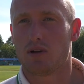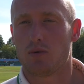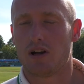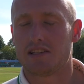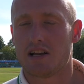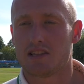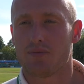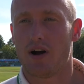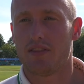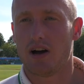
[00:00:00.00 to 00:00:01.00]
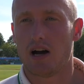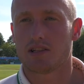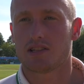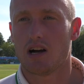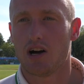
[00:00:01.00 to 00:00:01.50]
We, we identified that at
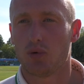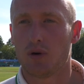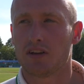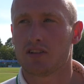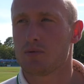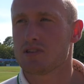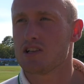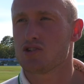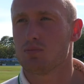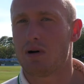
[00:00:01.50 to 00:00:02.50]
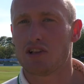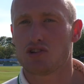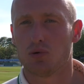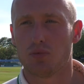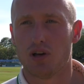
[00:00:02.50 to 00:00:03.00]
the start of the week as a potential
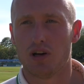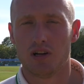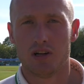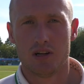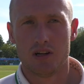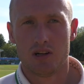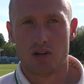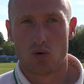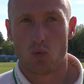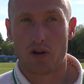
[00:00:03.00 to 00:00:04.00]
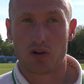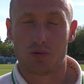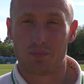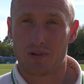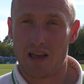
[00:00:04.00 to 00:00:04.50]
matchup that we
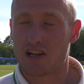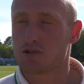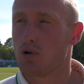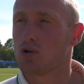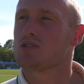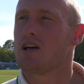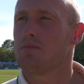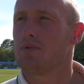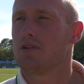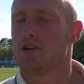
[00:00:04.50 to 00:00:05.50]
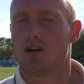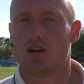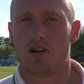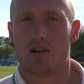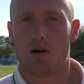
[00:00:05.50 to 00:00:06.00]
could expose them, uh,
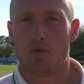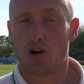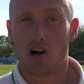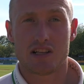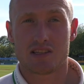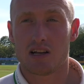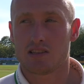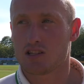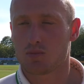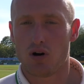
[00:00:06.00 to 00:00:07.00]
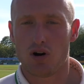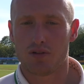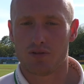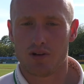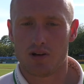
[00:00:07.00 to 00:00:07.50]
and we got our tactics spot on.